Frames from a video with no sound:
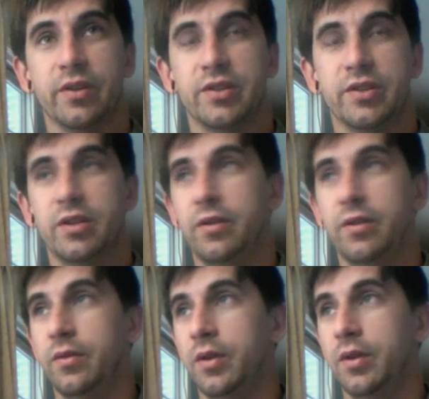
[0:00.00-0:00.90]

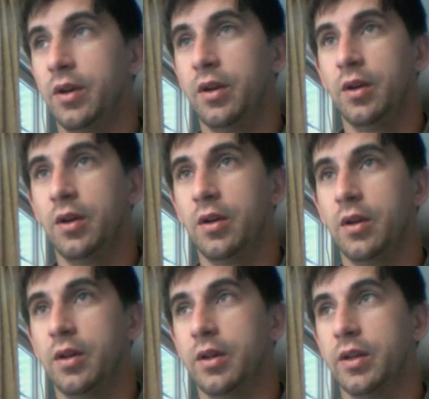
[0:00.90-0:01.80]
So,
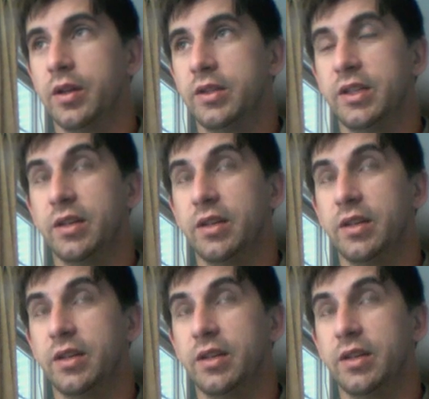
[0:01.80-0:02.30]
let's see.